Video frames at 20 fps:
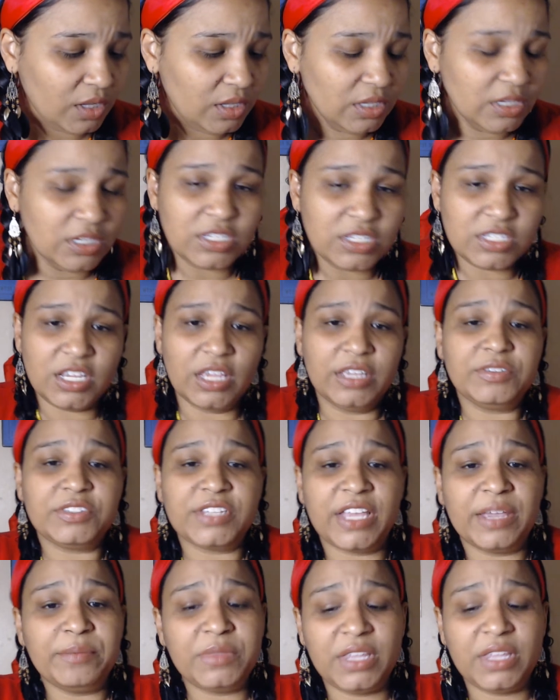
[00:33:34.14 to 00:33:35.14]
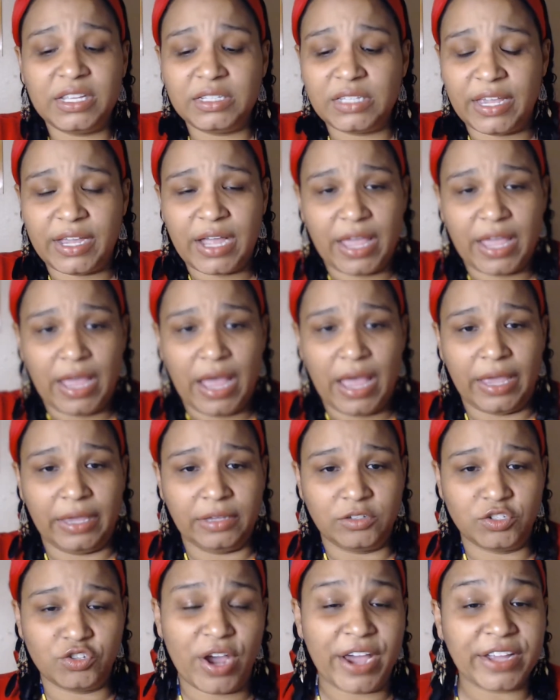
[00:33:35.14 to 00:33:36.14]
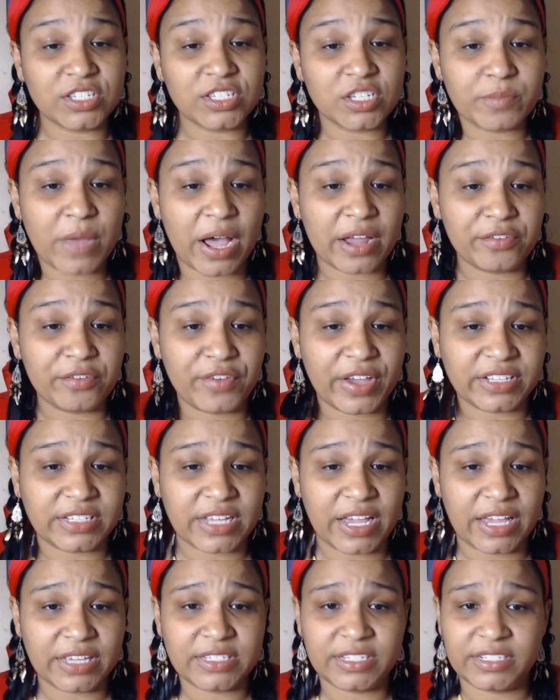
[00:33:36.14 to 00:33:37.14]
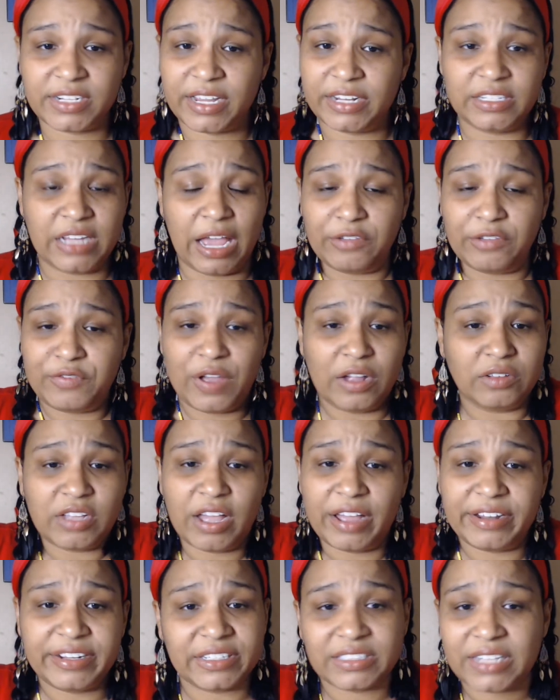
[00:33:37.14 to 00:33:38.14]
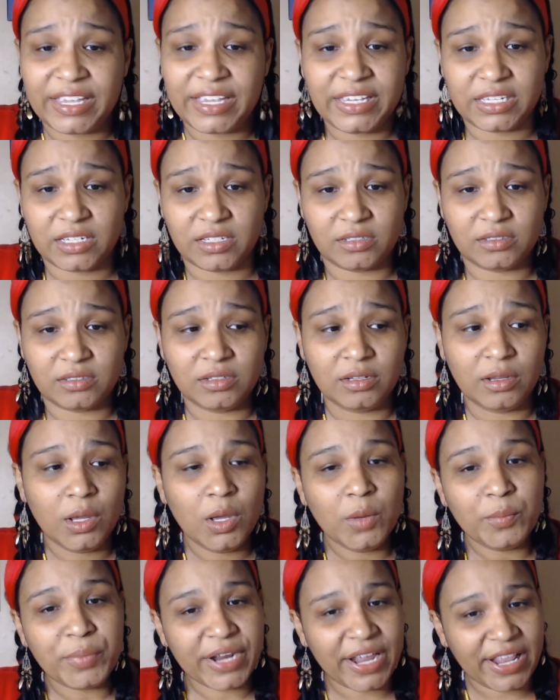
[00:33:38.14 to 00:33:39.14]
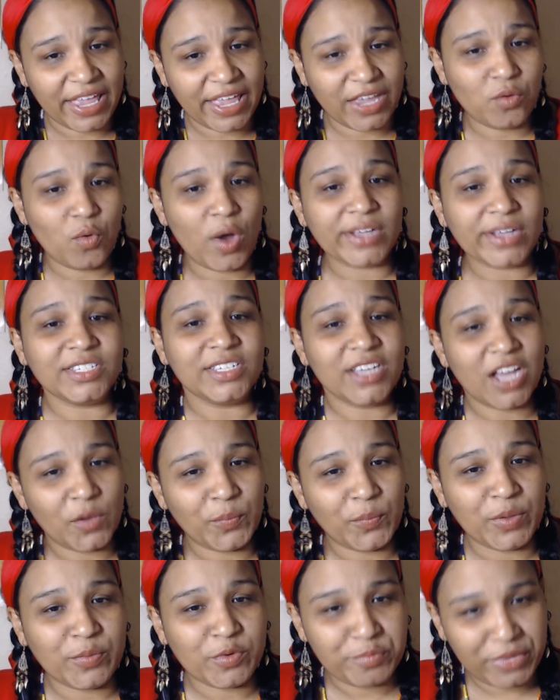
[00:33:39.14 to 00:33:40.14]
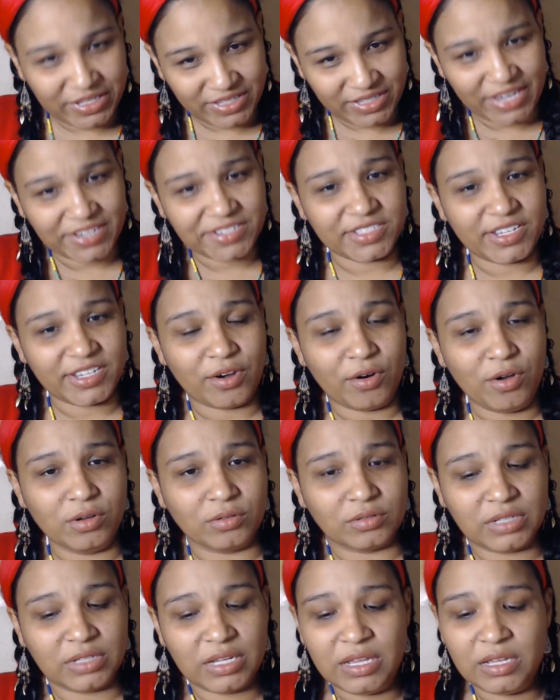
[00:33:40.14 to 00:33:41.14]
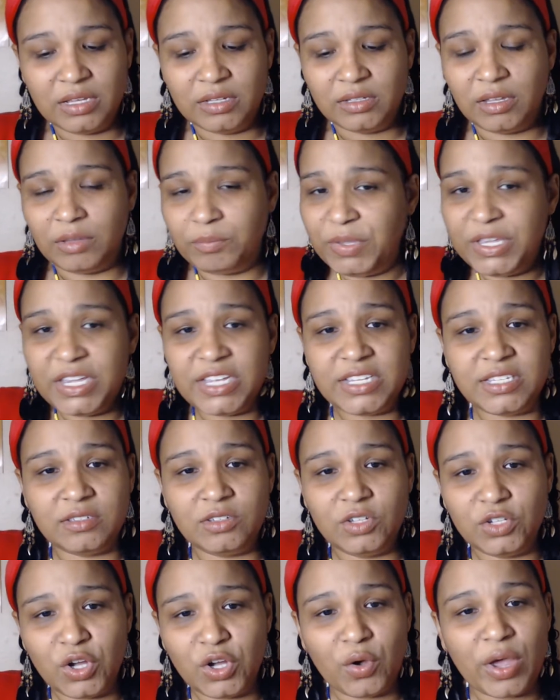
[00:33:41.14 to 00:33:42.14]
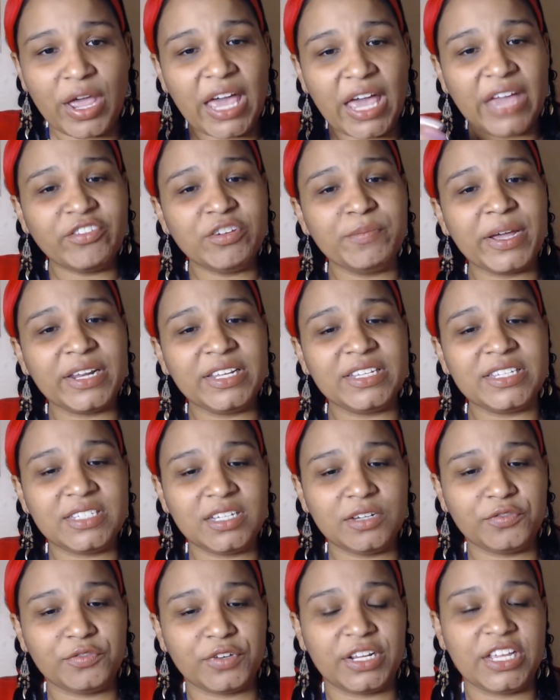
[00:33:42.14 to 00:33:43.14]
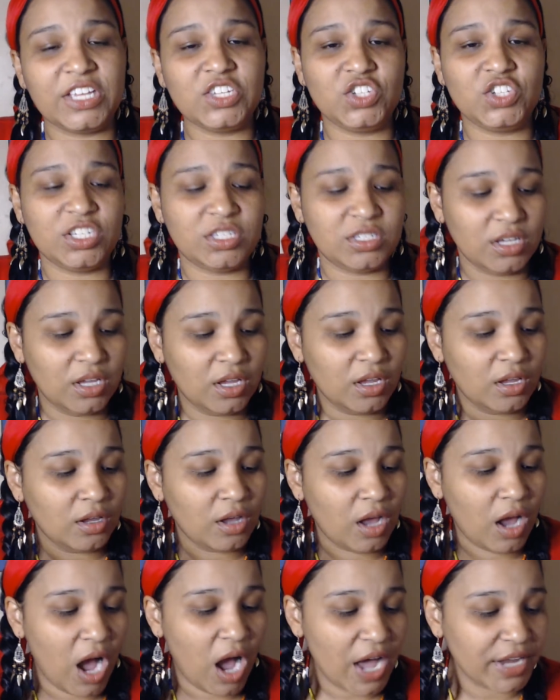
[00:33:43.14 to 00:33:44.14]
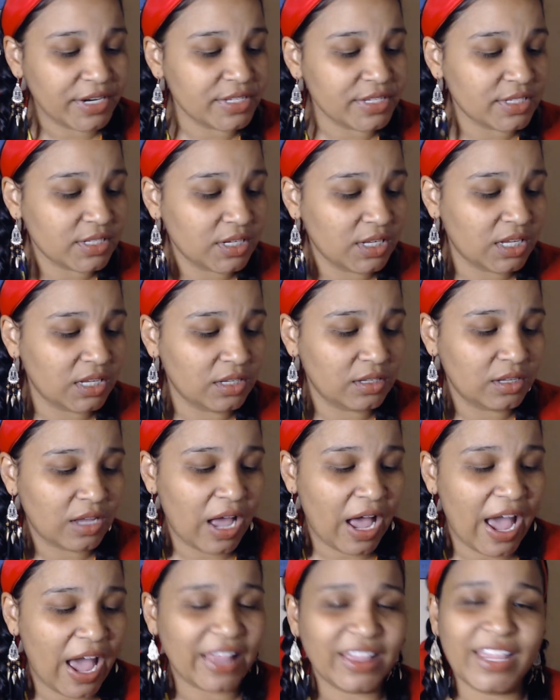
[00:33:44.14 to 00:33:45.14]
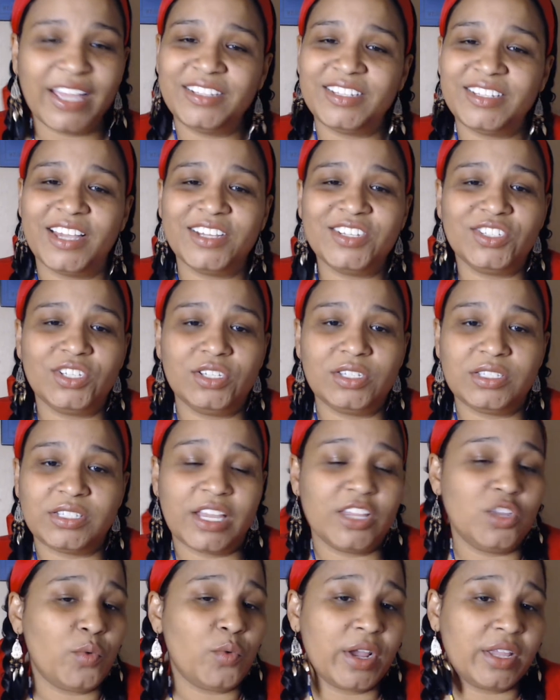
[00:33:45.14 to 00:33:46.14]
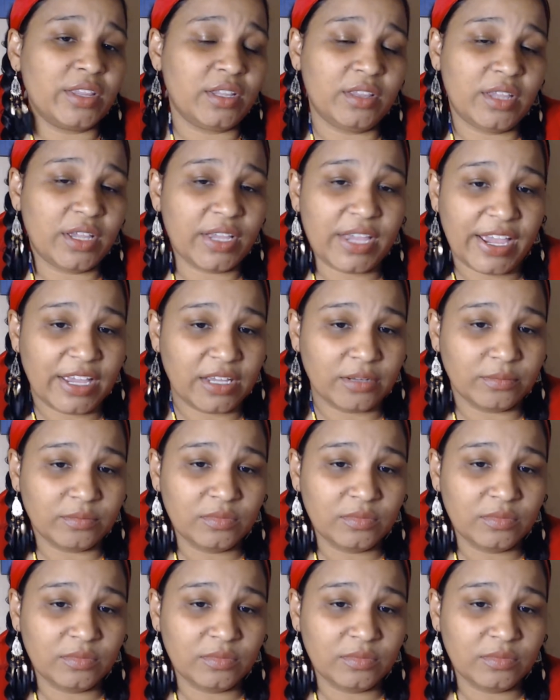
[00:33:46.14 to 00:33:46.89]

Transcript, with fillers: so, same thing, like I, I tried to modify decks and I, I found out I didn't like it. But I like watching how people make decks their own because, you know, everybody's different. It's just, honestly, I like ducks to stay the way that they came.